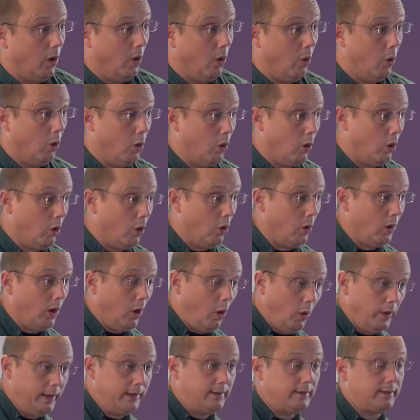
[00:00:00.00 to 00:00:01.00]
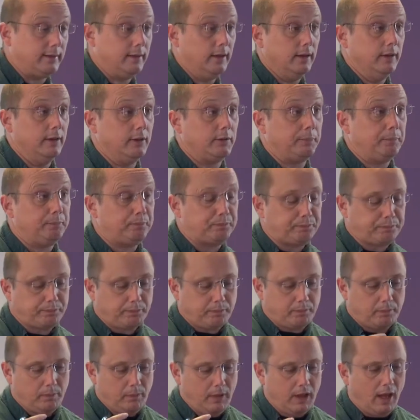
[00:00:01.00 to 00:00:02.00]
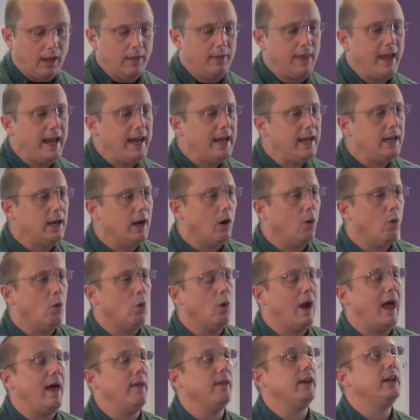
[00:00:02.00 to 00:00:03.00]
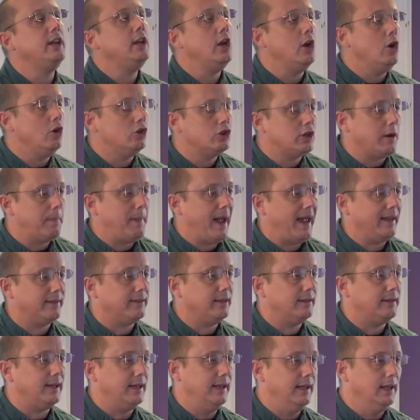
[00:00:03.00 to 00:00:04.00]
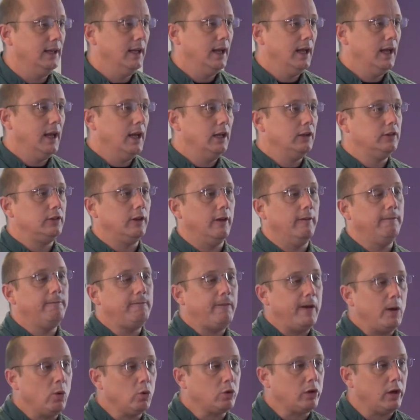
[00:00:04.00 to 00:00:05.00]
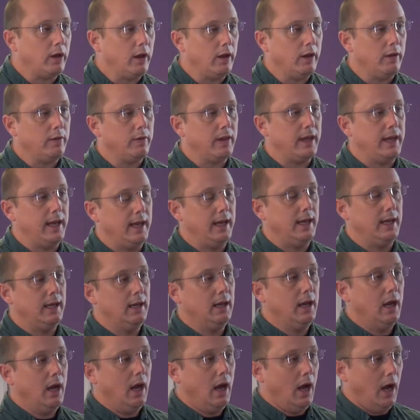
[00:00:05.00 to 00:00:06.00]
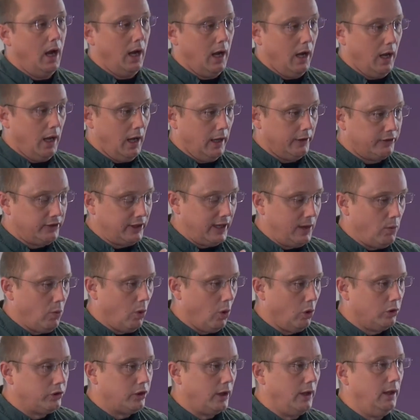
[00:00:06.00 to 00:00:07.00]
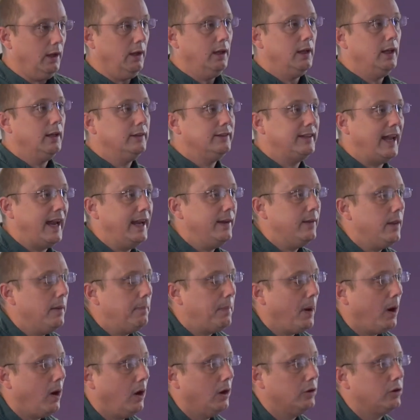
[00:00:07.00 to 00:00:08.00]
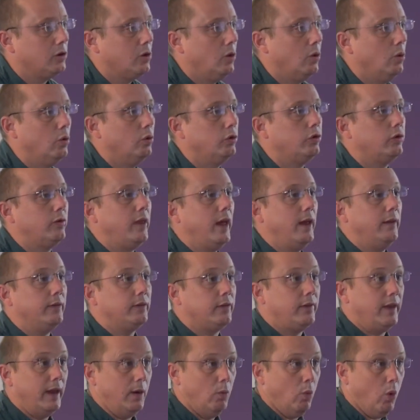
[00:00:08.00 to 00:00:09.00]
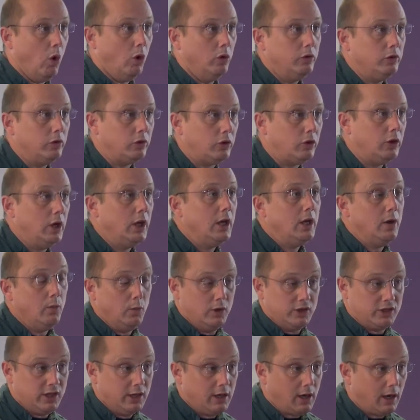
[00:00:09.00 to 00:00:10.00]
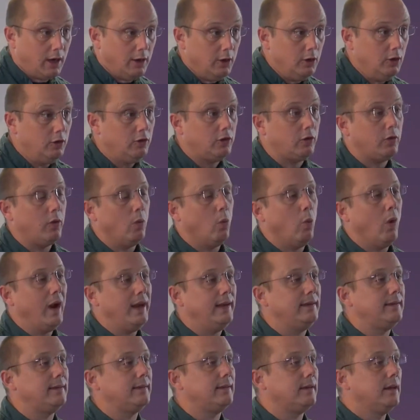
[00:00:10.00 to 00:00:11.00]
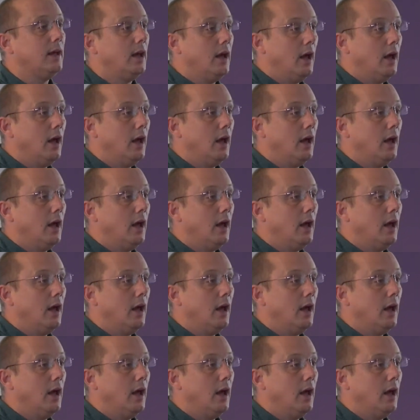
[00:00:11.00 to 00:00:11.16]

or oysters. And they all have a huge capacity to filter the seawater, take the particles that they want, which includes the waste